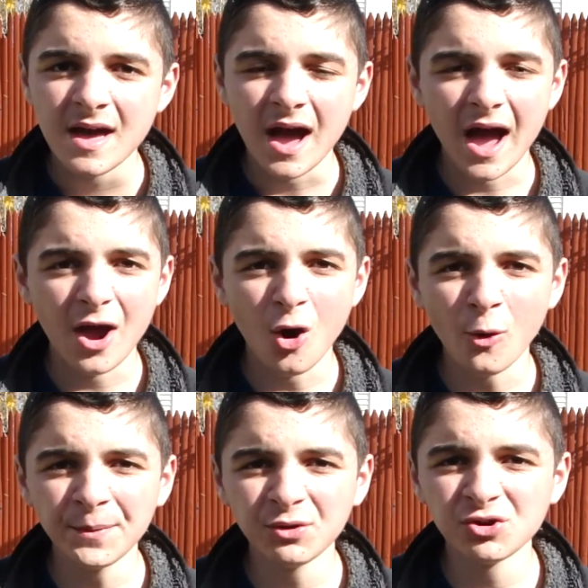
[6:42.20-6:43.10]
I
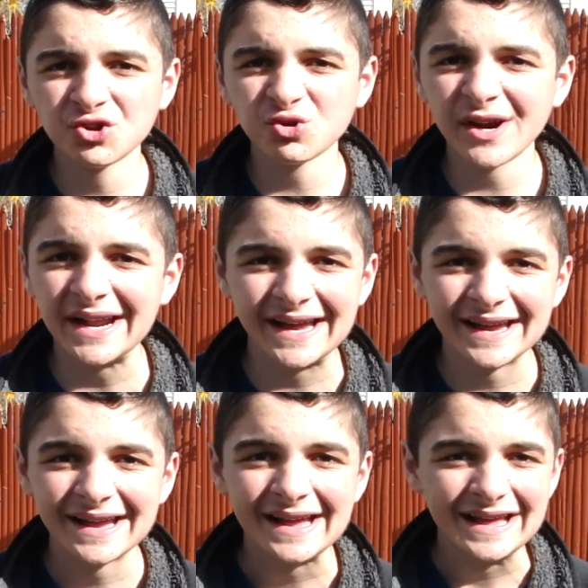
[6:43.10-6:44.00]
hope you enjoyed it.
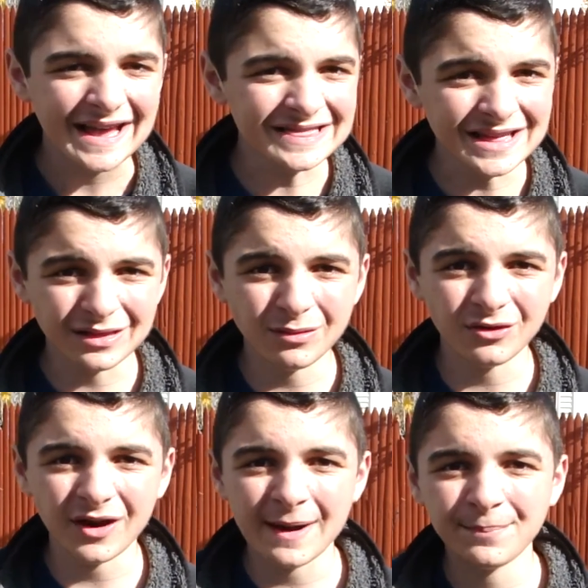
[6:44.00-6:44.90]
Hit the
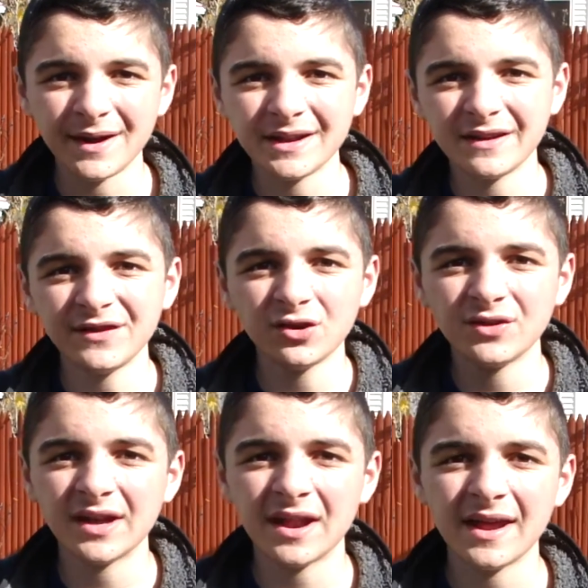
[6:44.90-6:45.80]
subscribe button if you
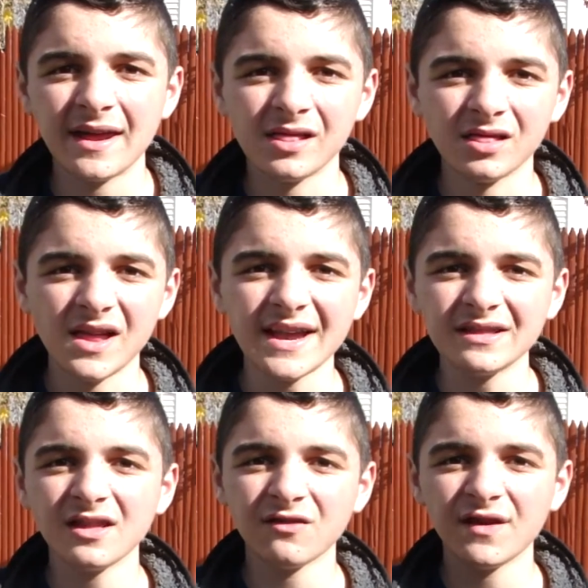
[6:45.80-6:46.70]
did, and like
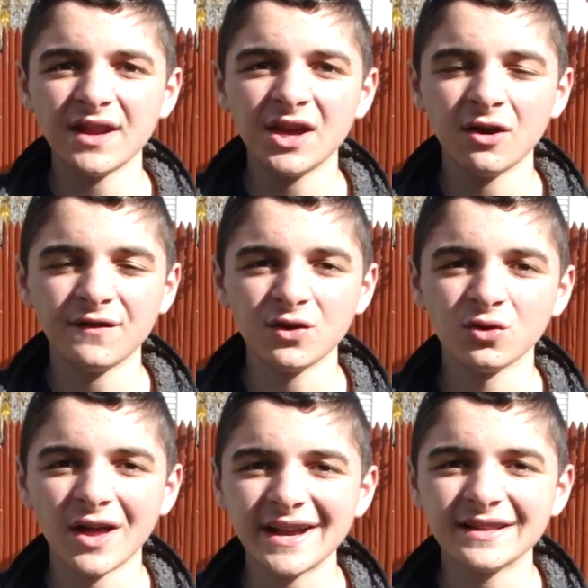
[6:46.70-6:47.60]
this video if you
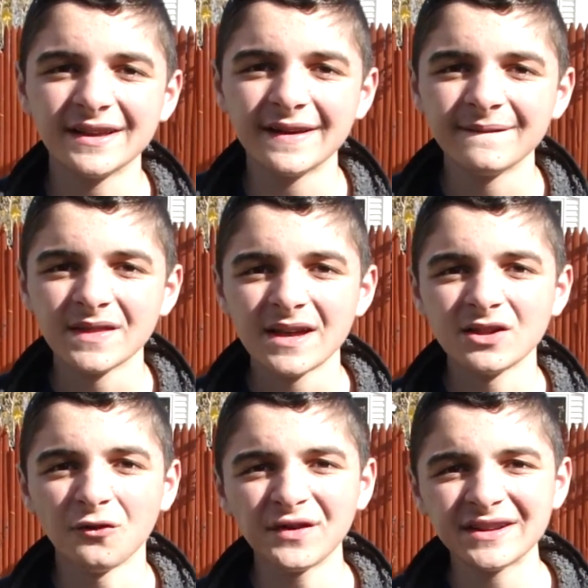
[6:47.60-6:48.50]
liked it.
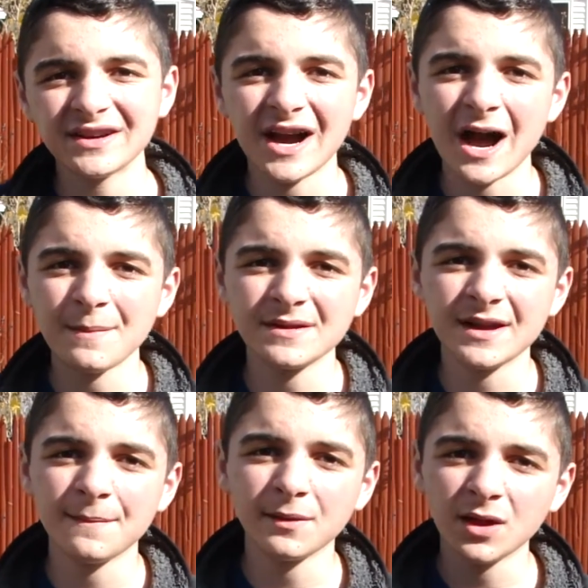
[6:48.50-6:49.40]
Don't forget to comment
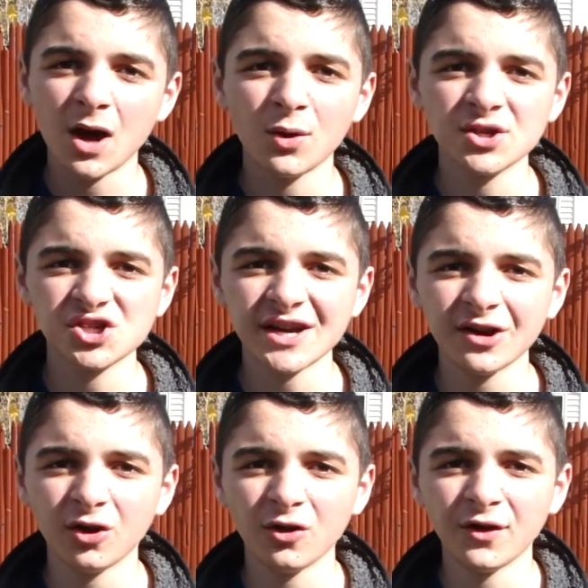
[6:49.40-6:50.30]
down below and check
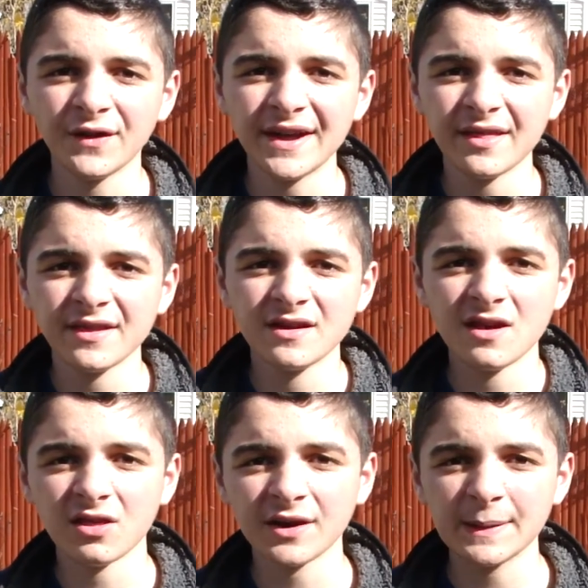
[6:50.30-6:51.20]
out all the links in the
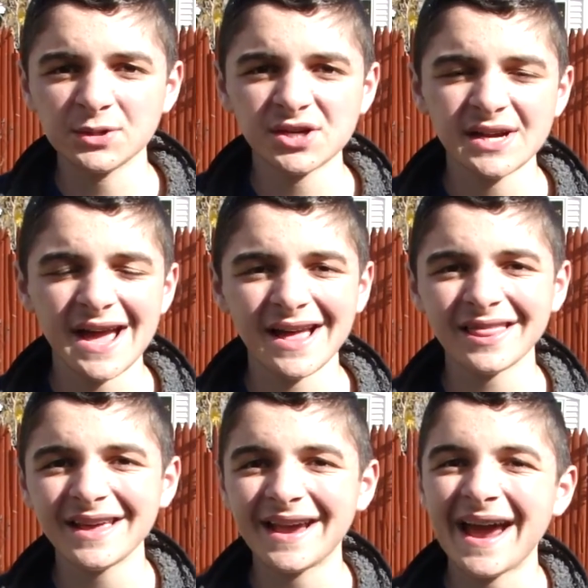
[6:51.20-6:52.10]
description, as
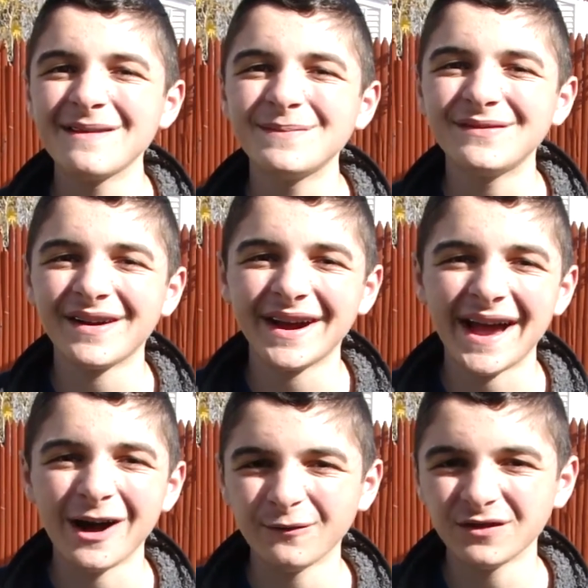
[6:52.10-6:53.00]
they can be very
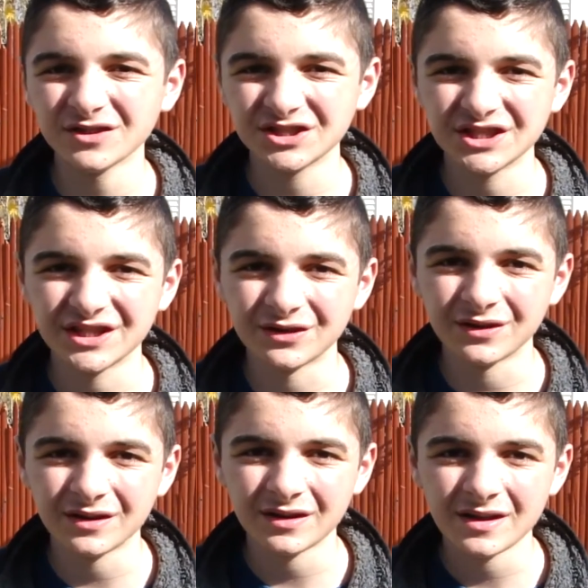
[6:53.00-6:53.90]
helpful to you.
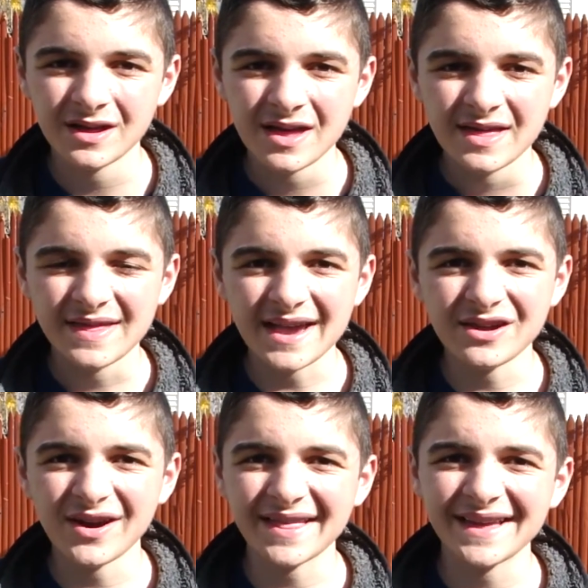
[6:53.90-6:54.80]
Thank
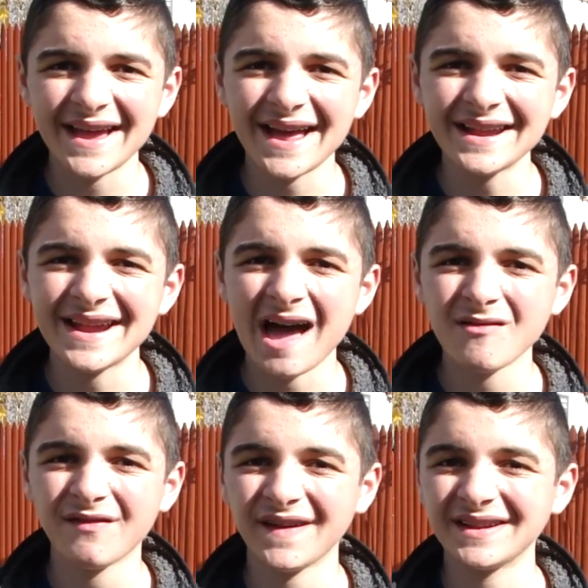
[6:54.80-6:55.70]
you guys again, and have
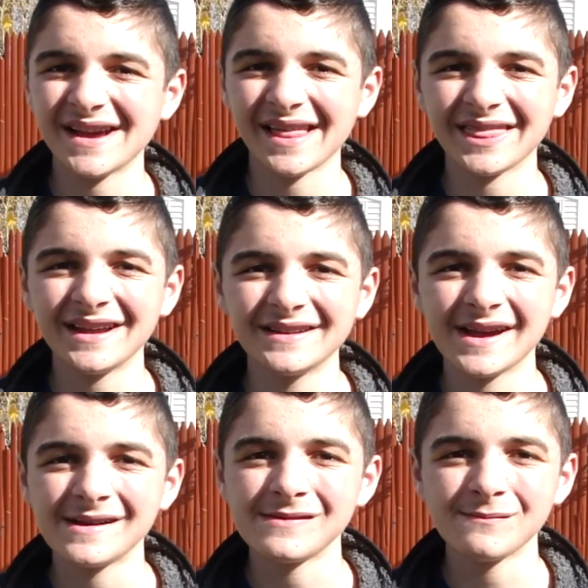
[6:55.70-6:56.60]
a fantastic
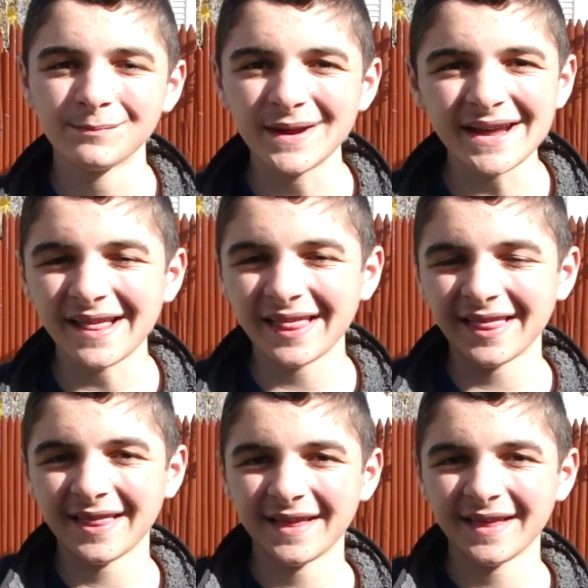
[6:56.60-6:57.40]
day. Peace.